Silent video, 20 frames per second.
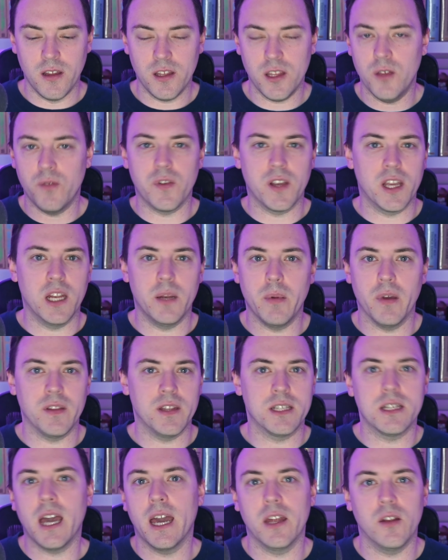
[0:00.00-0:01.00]
You forget about the
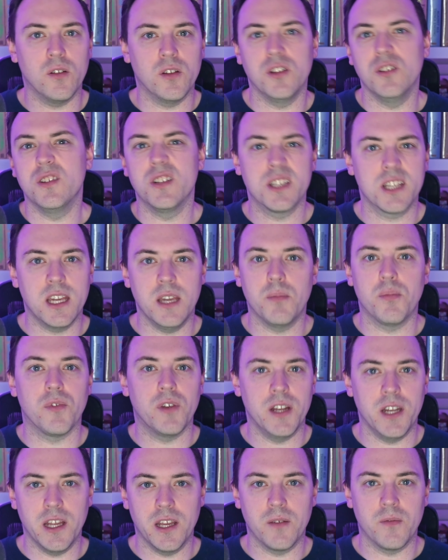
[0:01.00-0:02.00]
title and you just keep reading and